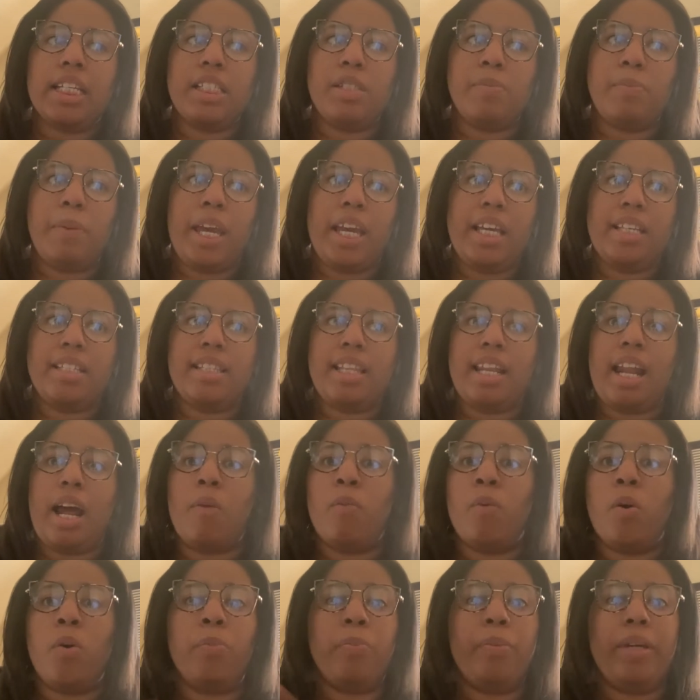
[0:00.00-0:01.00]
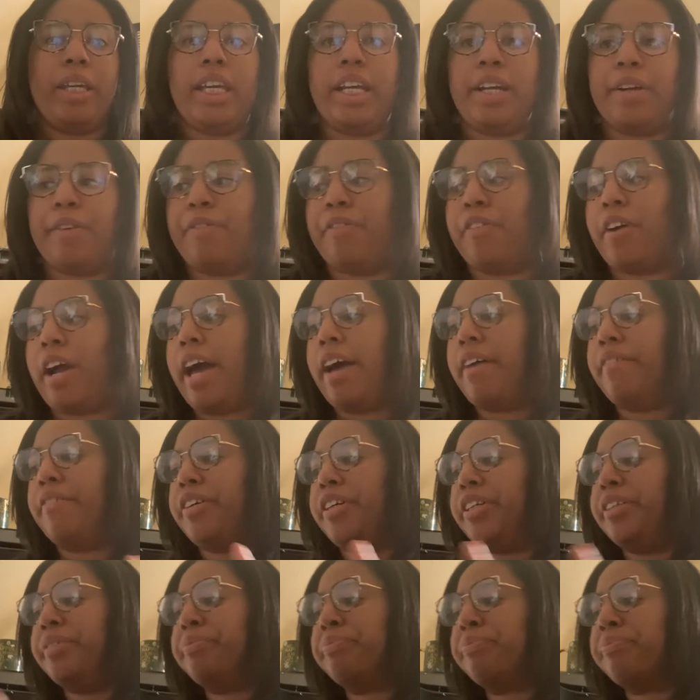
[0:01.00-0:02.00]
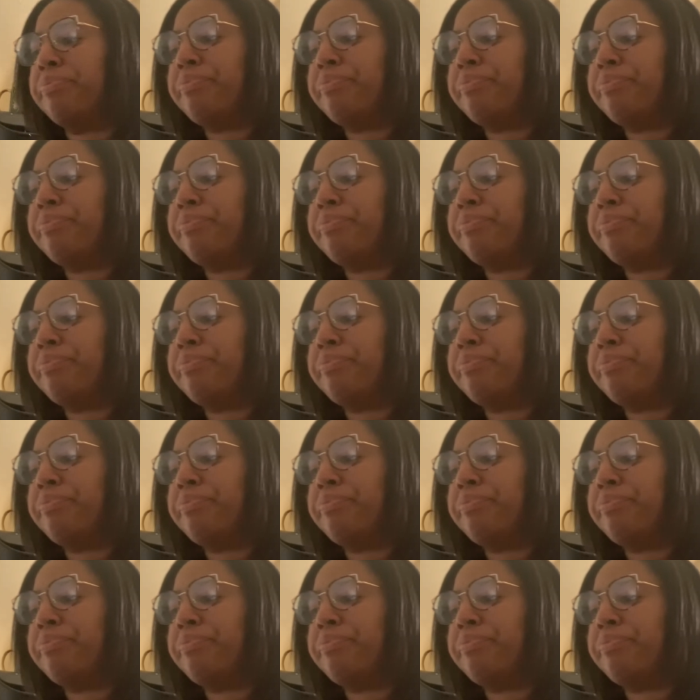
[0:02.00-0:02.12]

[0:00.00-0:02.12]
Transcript: space that I won't be here forever.